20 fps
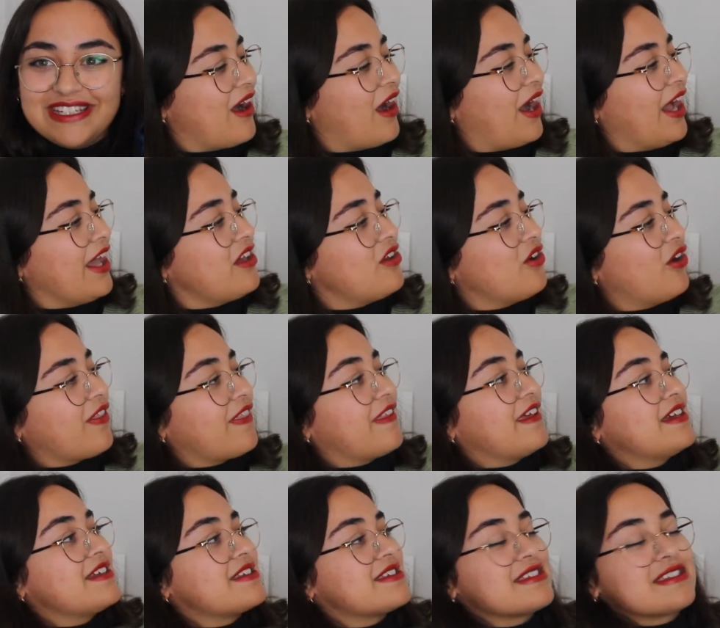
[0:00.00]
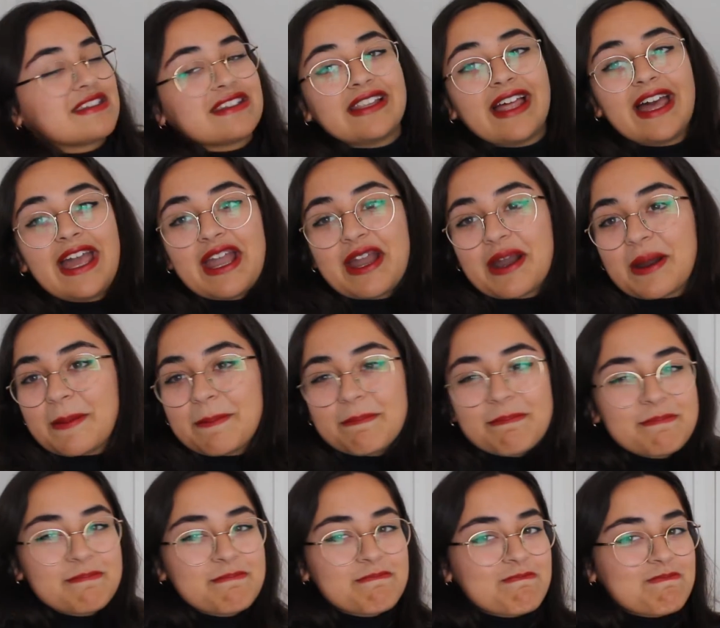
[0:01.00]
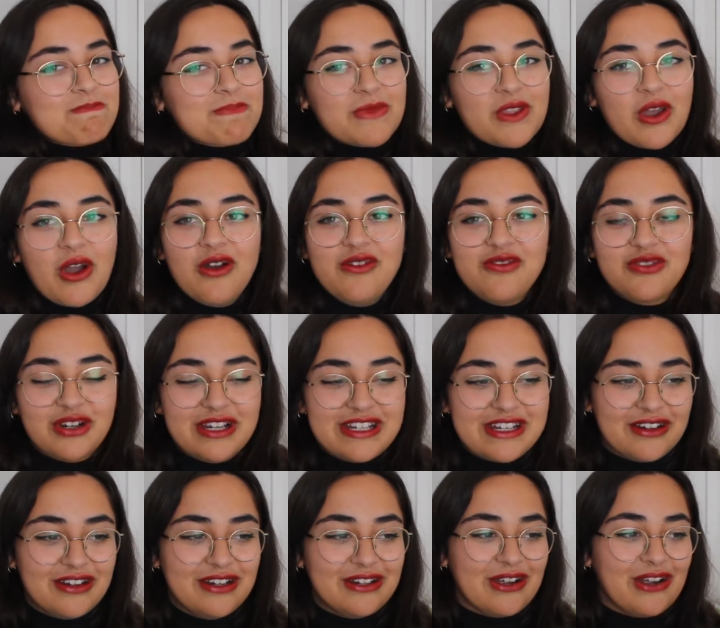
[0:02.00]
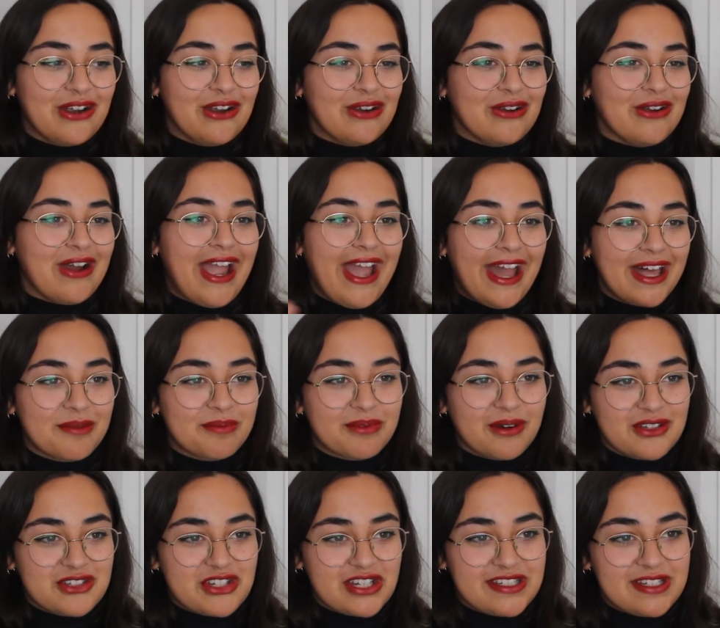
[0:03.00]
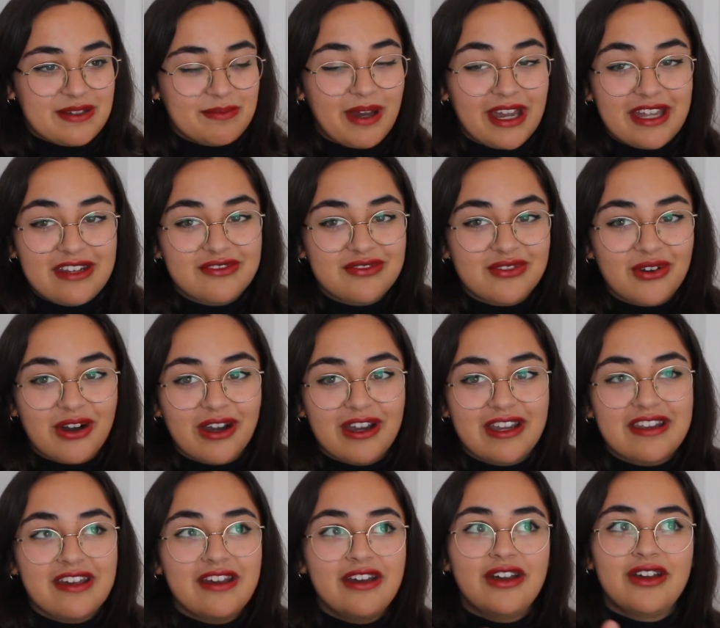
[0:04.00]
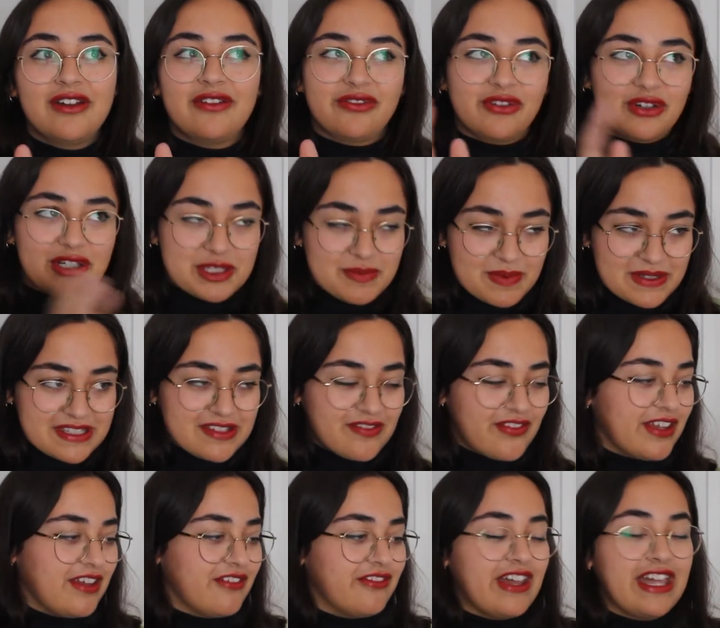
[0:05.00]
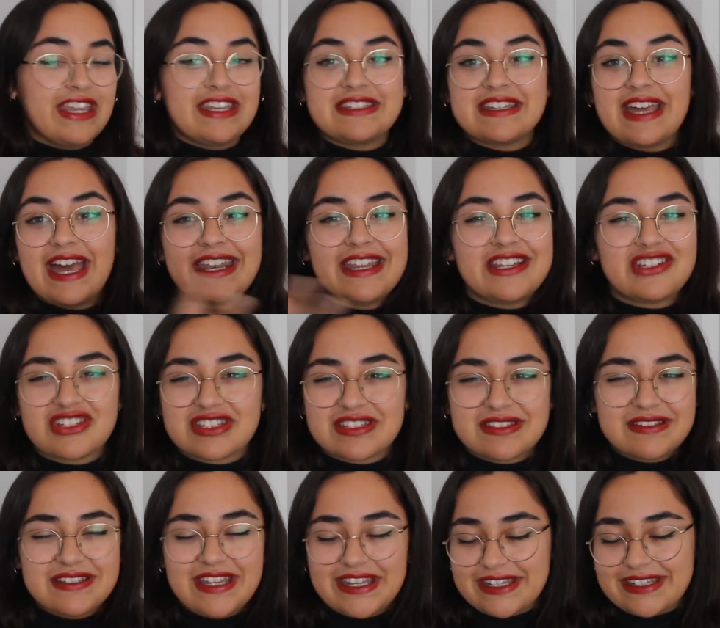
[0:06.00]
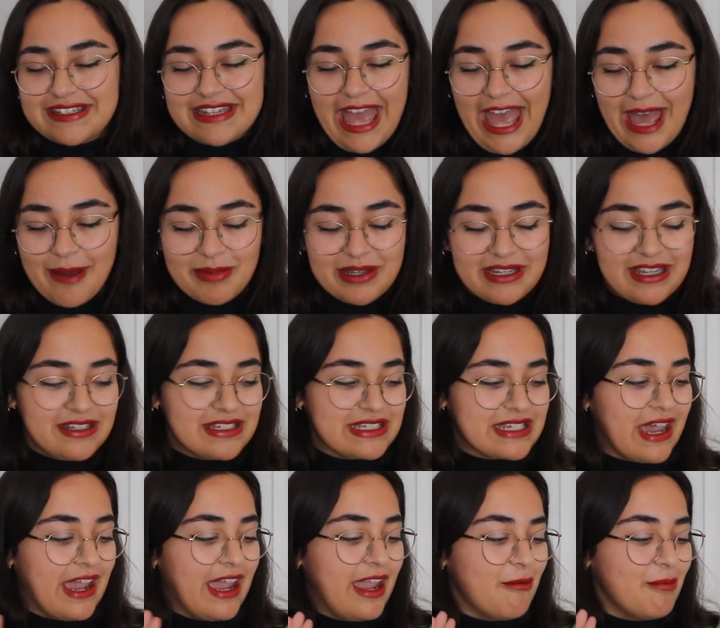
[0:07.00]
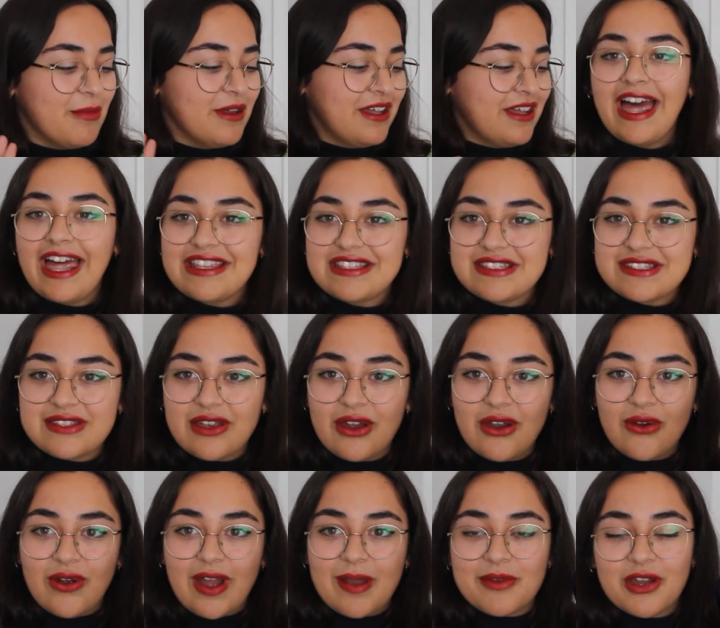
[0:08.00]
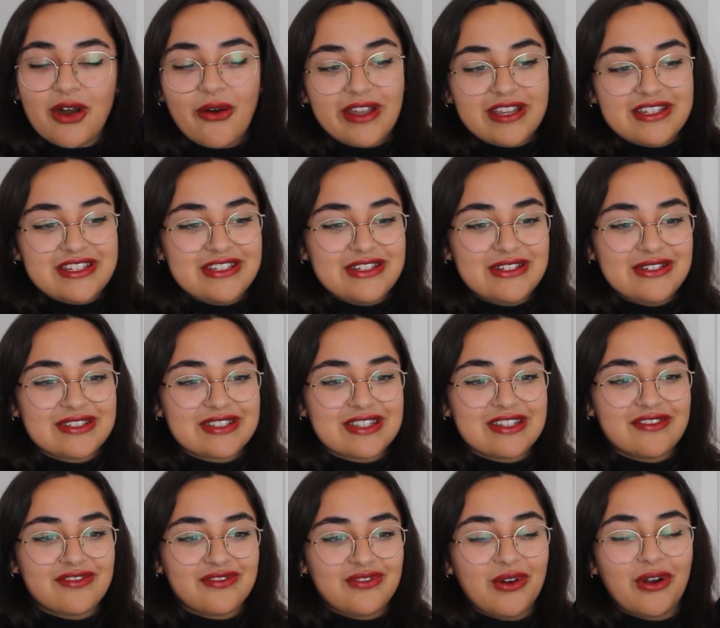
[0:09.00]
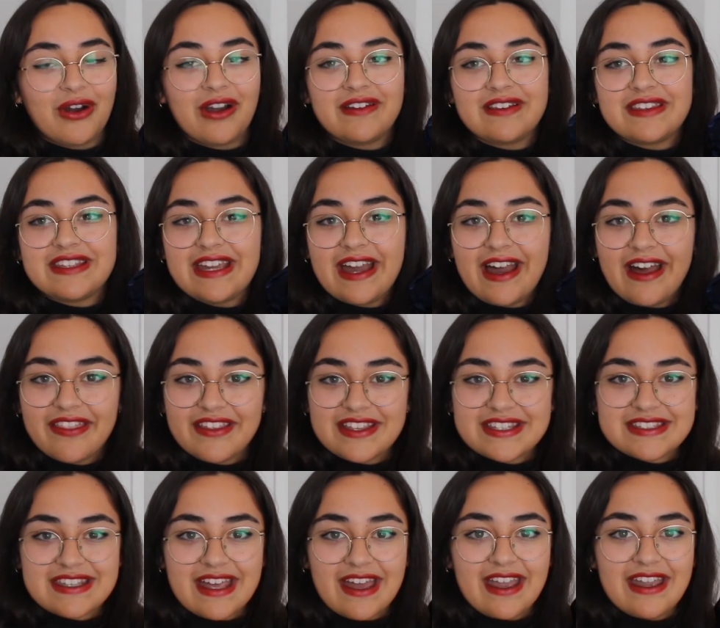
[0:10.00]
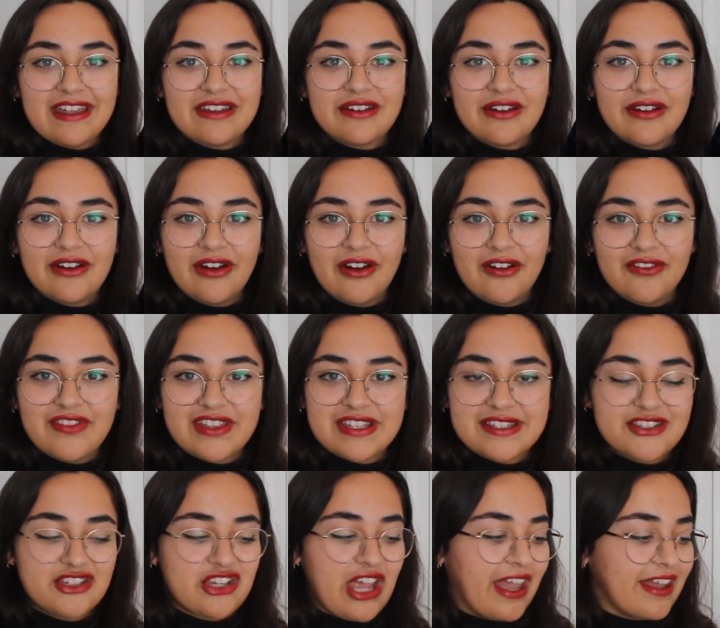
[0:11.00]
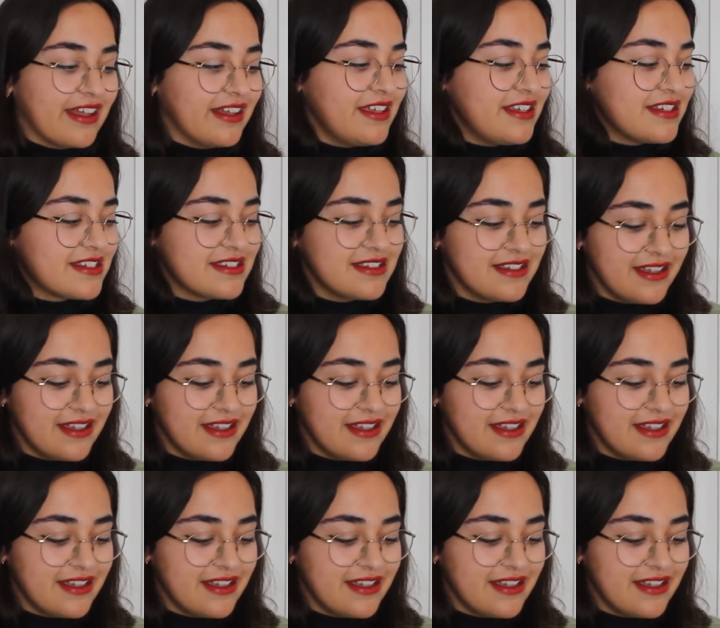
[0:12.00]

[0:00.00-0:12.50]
I got this over a year ago. I had a project in mind for it, for a specific event, and it just didn't happen in time. And so I'm going to use it for the other side of this jacket.